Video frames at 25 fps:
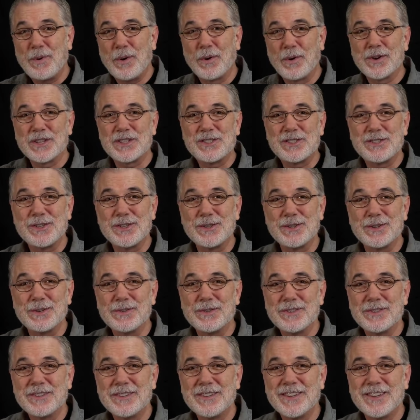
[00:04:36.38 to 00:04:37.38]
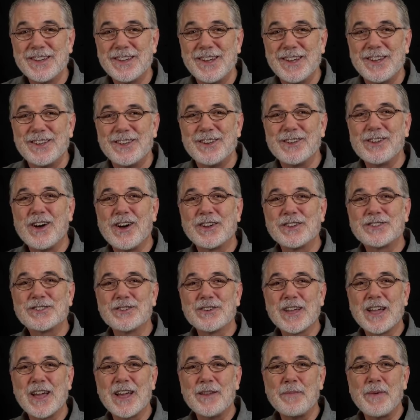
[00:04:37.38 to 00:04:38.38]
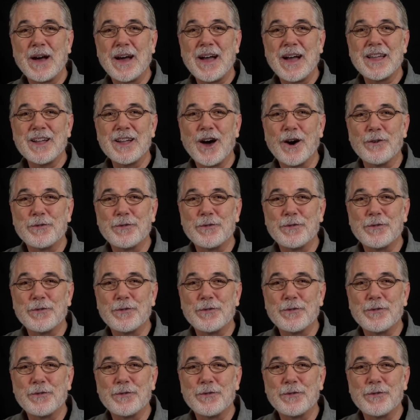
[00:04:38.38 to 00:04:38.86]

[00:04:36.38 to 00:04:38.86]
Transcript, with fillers: Bonus two, you'll also get my